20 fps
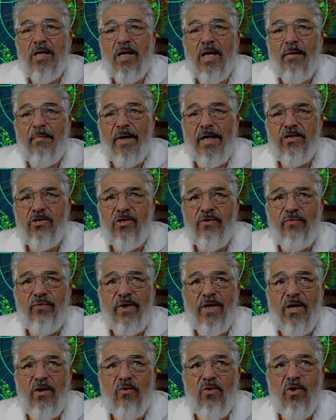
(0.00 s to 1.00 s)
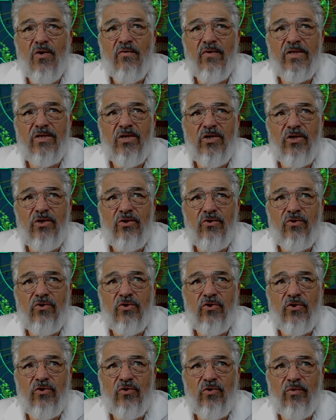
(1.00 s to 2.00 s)
I bet you if we go over to
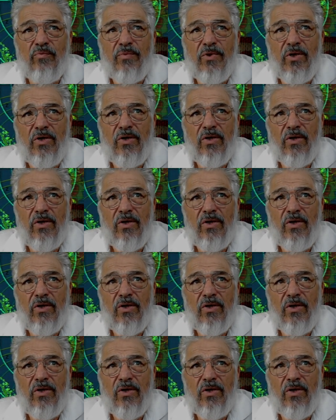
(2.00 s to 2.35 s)
YouTube,